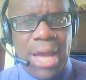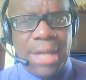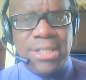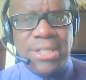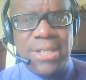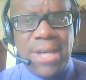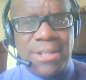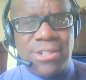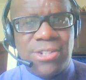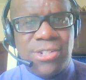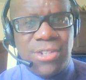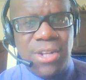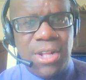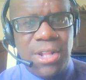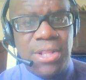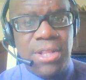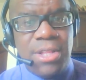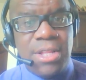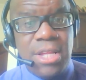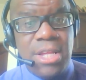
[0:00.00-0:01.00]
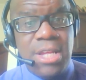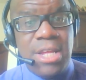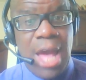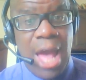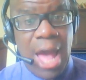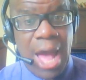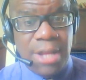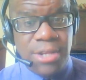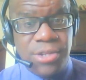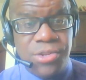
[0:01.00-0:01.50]
And yet still he
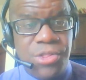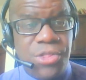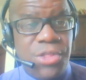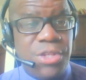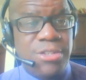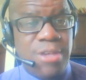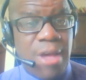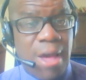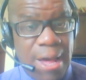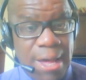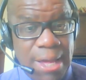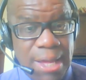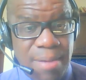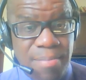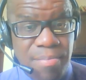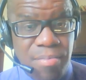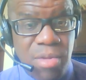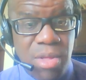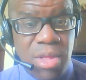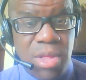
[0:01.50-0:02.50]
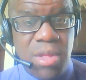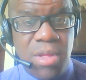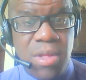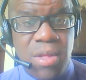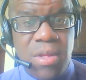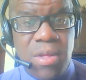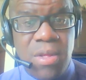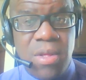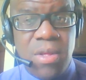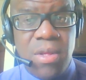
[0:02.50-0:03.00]
had the time
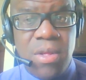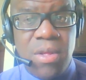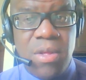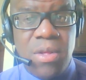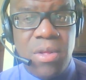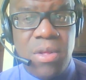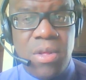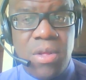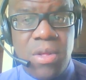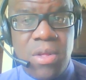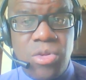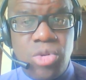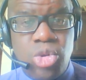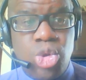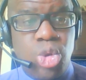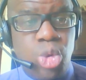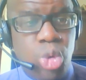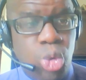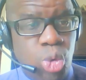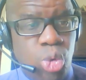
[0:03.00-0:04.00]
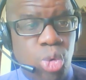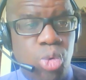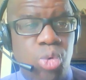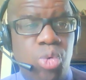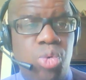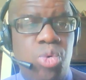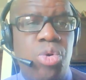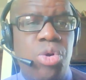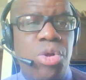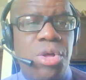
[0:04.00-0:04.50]

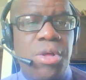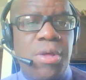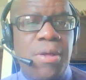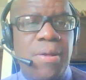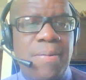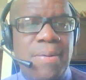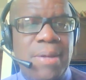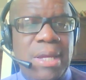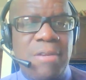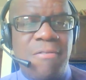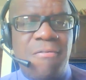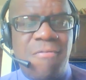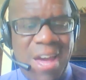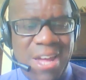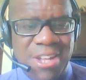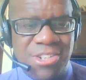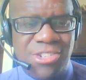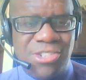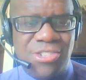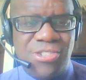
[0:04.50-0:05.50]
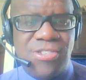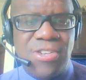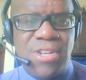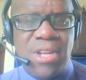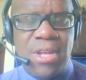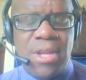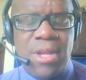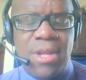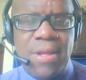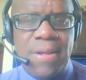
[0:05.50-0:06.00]
to invest
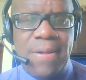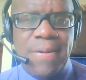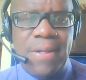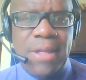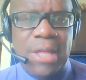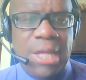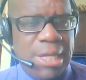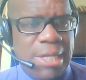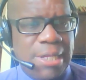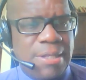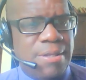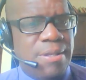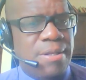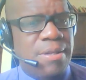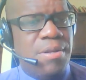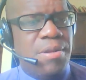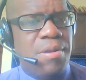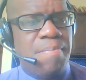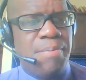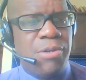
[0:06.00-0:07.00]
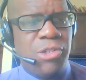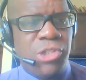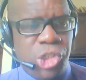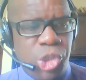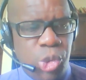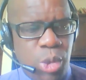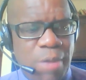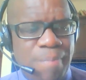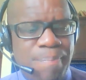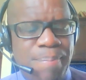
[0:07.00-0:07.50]
in
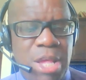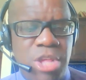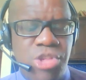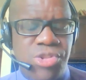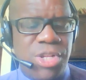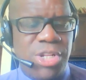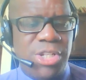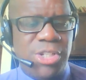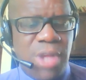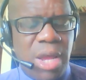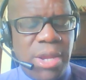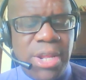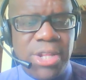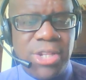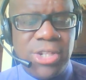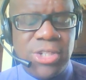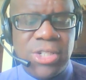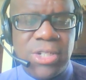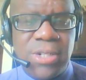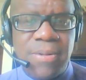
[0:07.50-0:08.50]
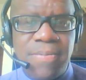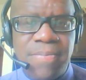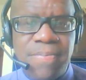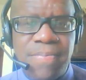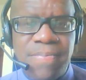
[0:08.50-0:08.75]
pursuing PhD studies.